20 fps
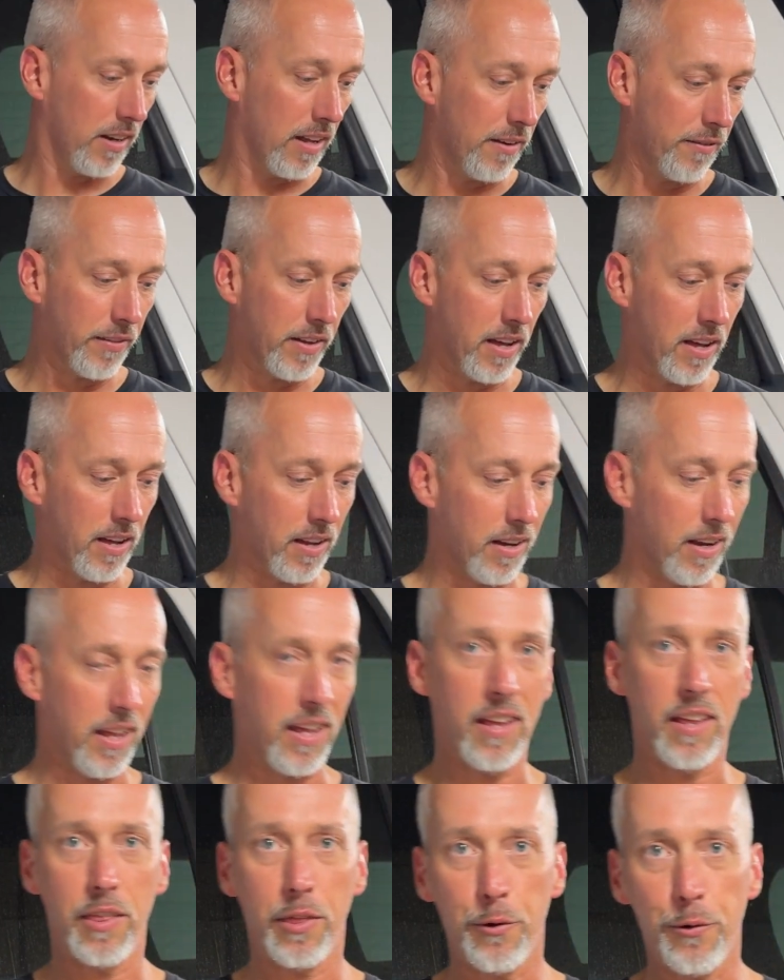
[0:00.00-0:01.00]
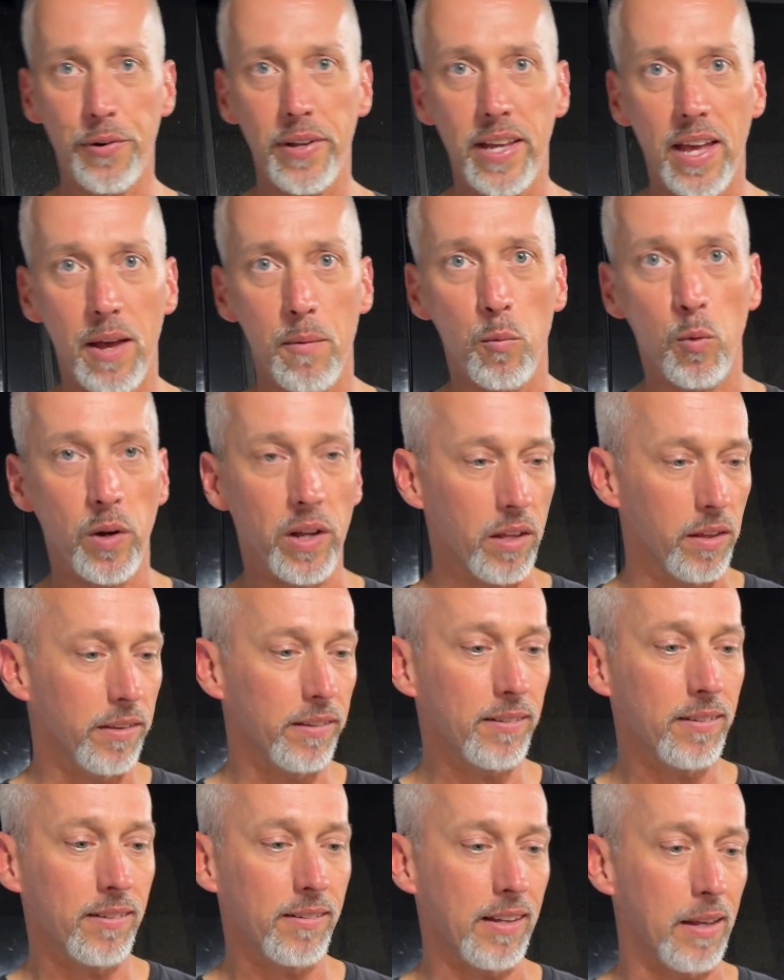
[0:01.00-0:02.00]
I've got a 3M wheel.
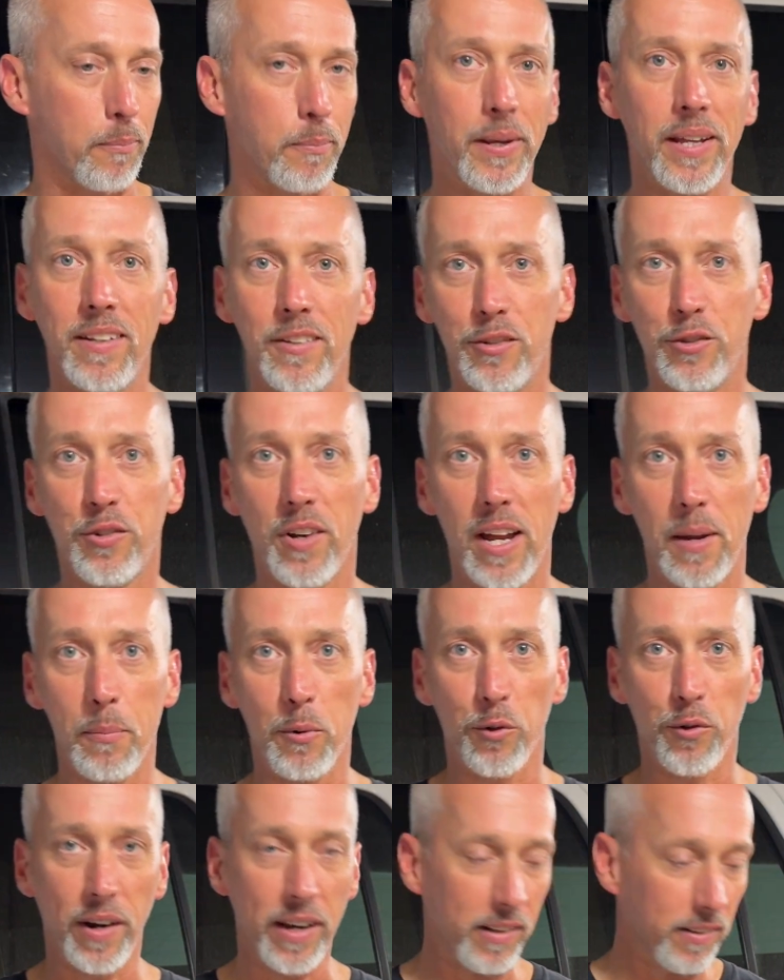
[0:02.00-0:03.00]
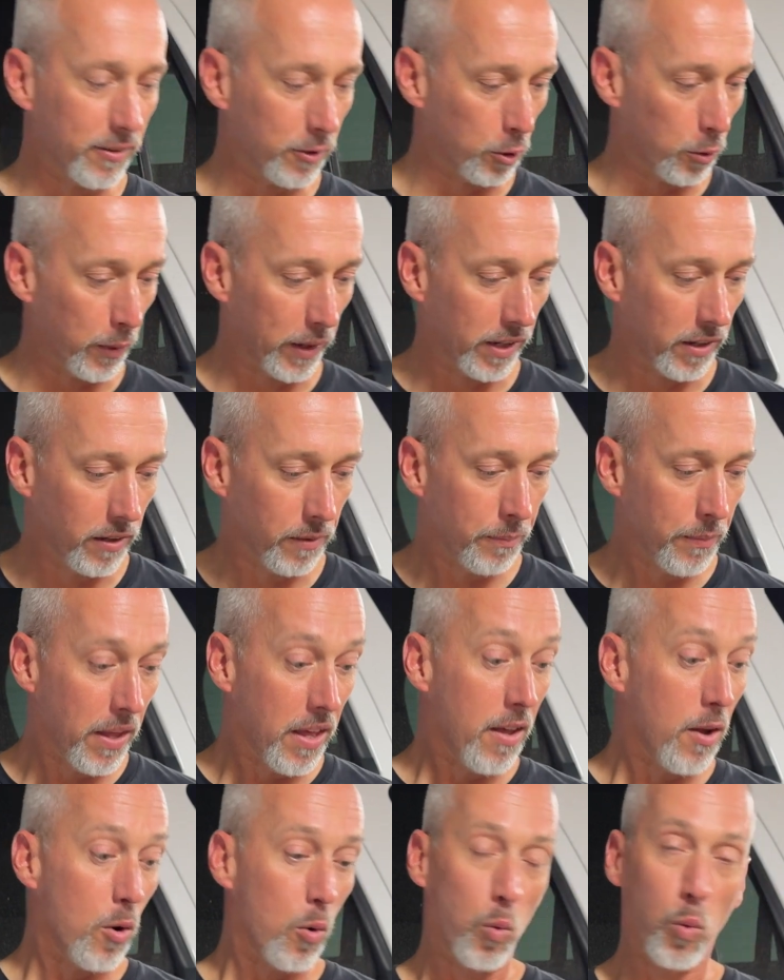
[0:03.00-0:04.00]
This is a pinstripe eraser wheel.
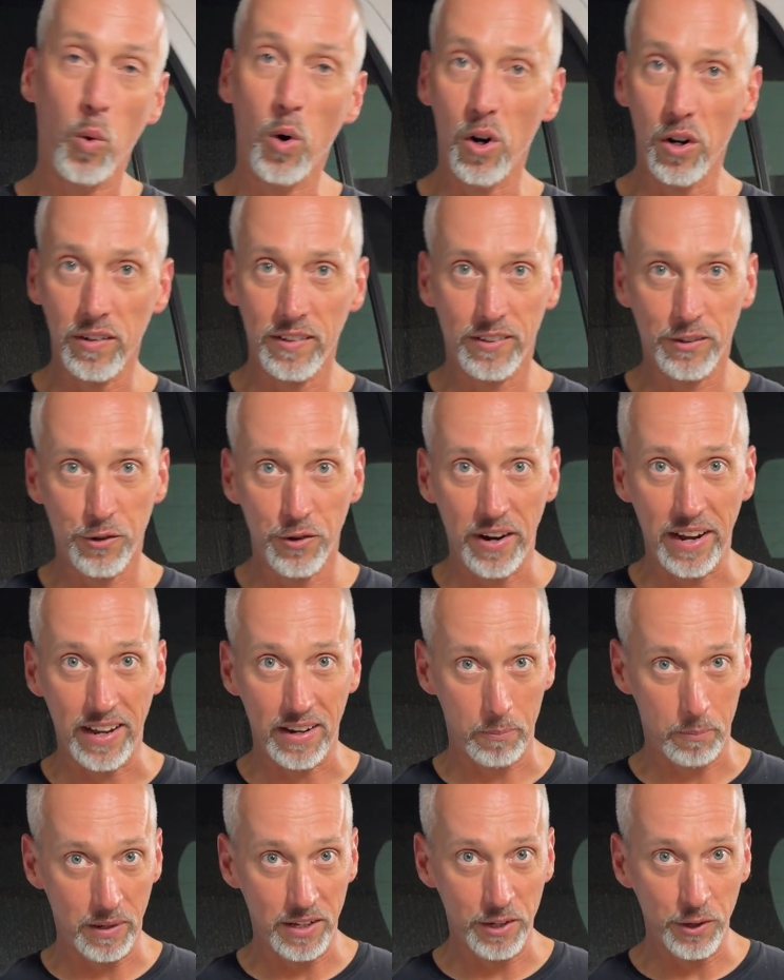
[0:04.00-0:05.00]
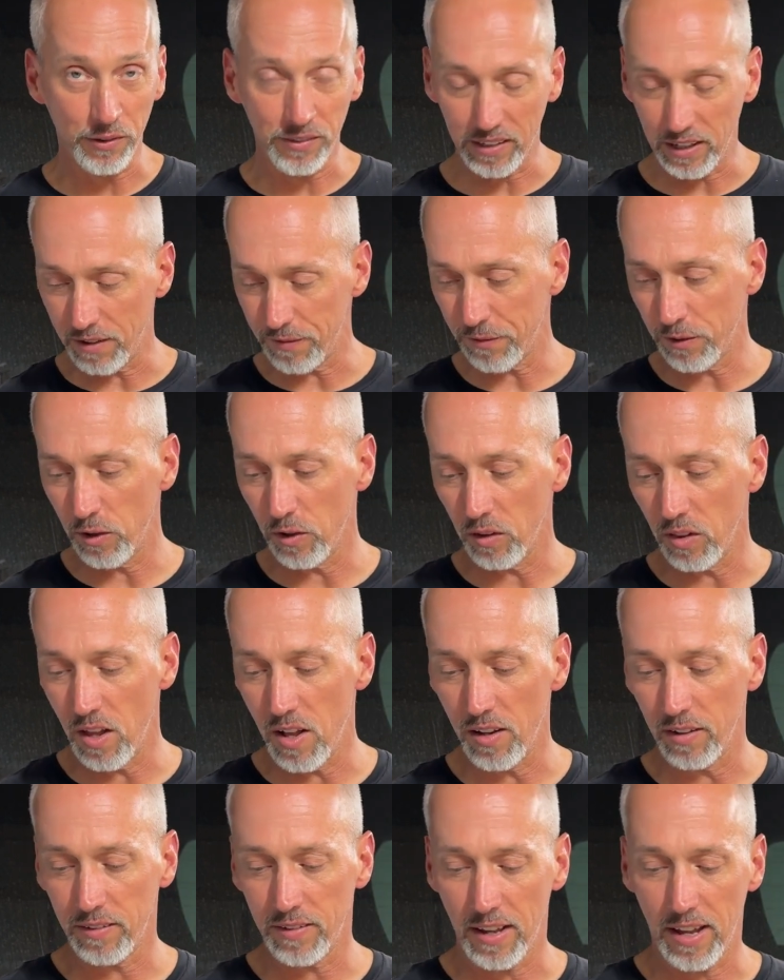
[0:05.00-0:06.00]
Works great, been using it for a
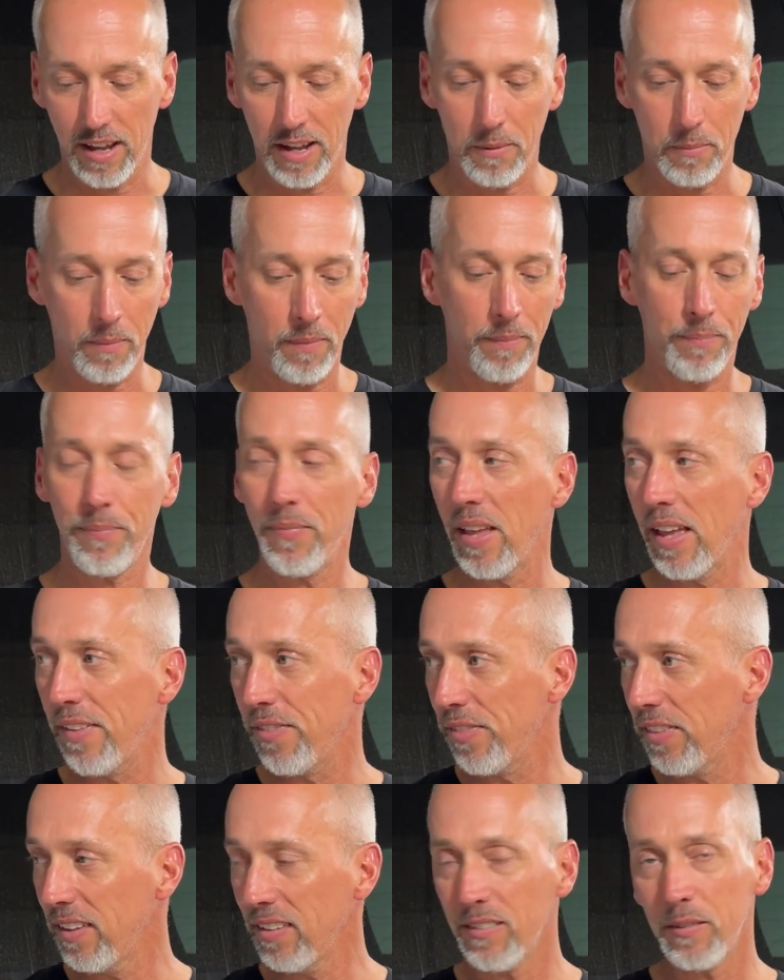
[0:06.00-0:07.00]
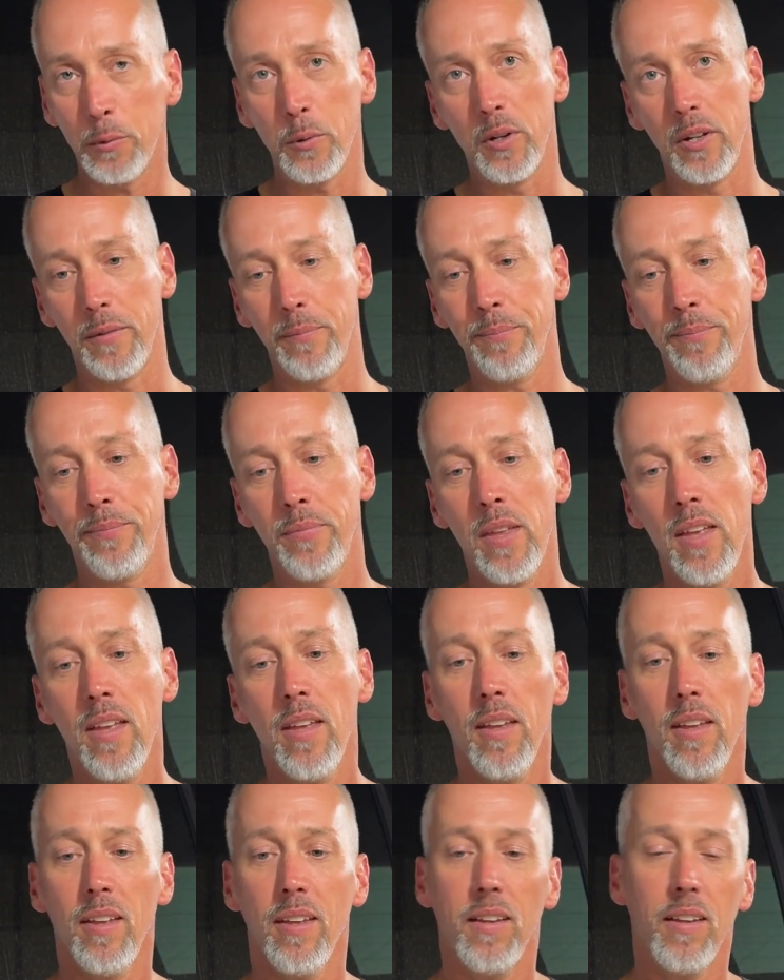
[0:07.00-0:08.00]
long time. And this one,
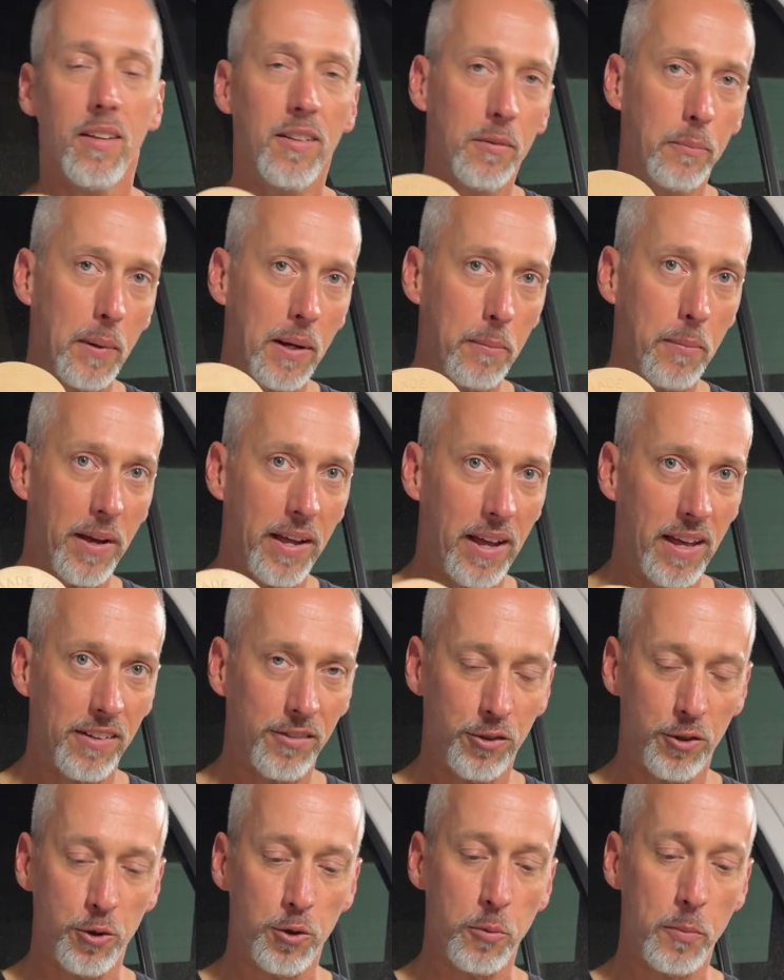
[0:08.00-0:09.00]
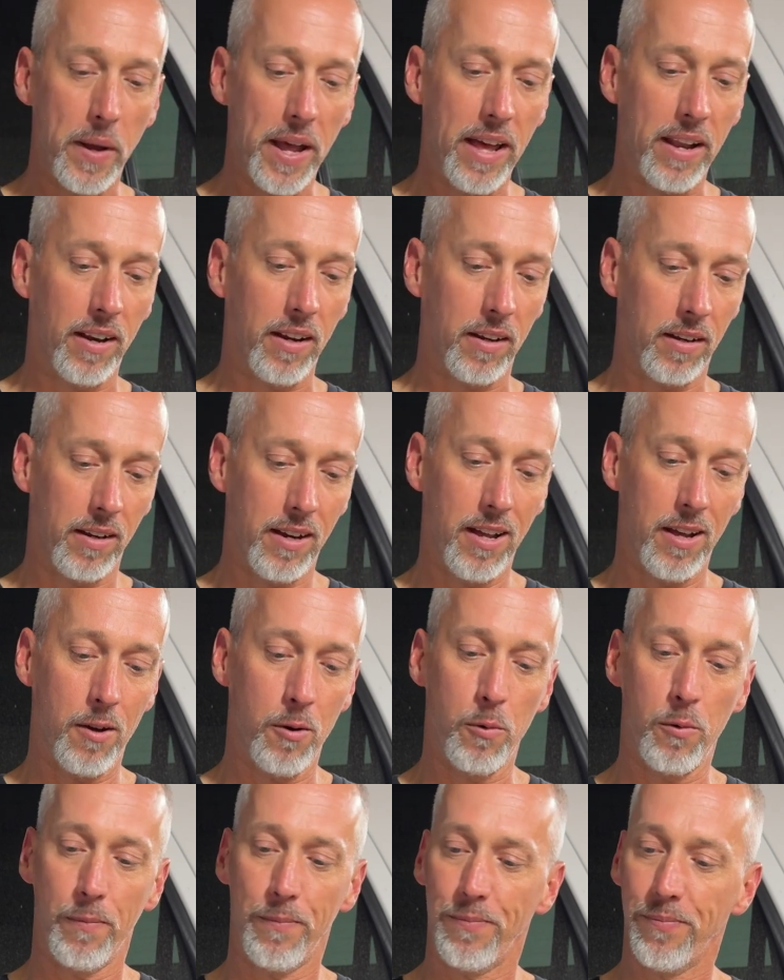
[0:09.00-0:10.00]
it's made by Astro Pneumatic.
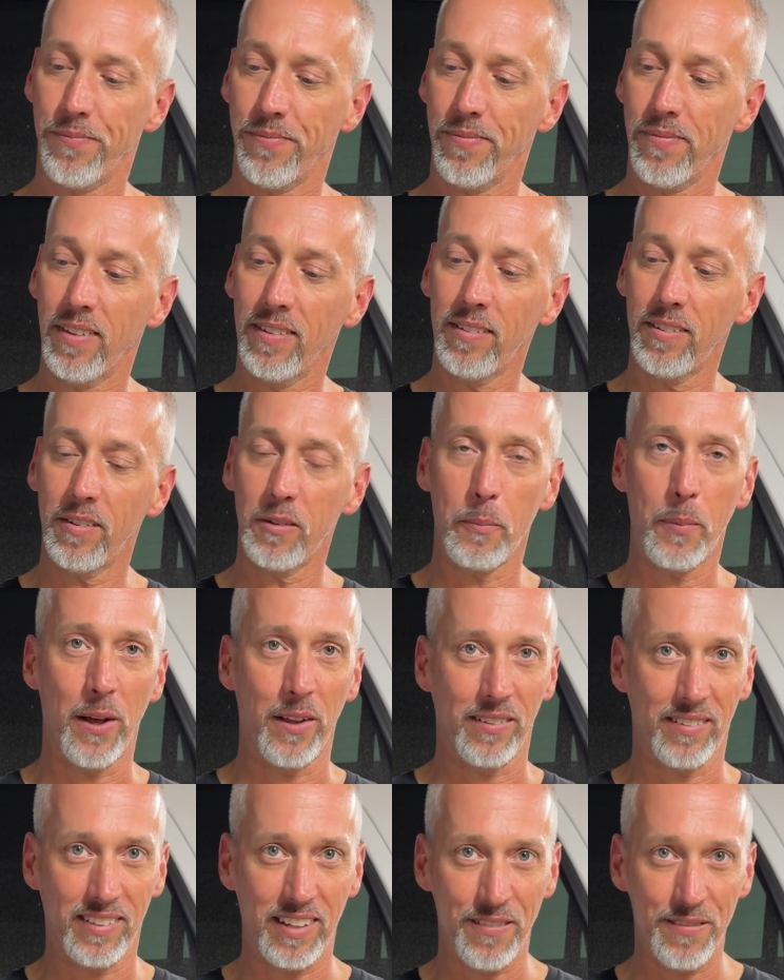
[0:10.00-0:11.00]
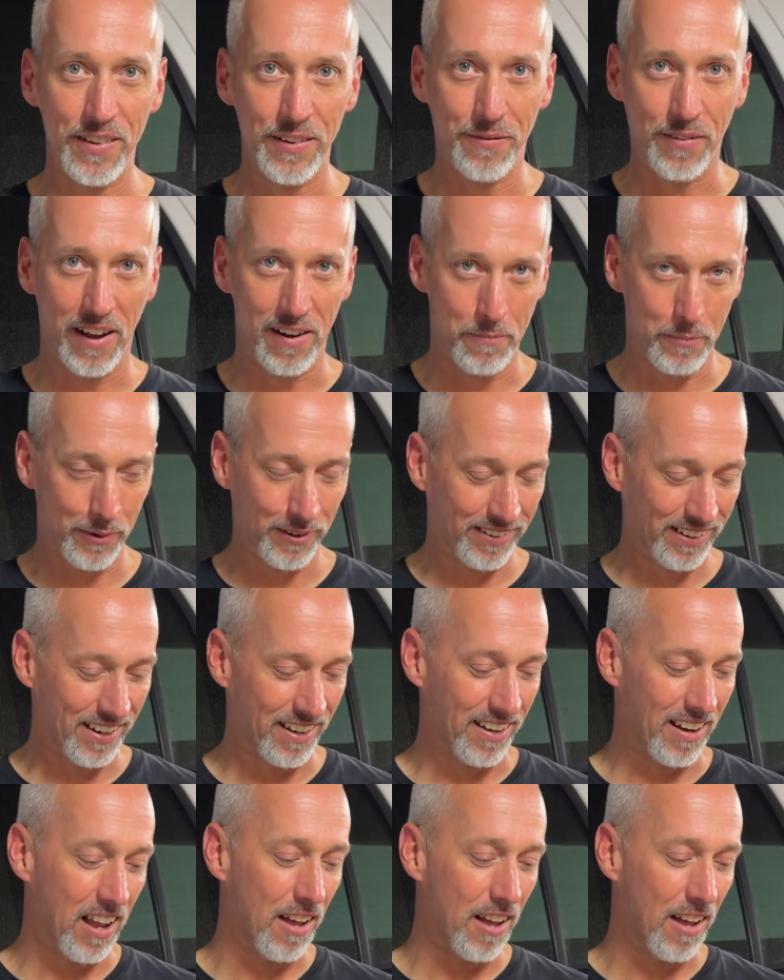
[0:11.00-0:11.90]
Now, this is about 75%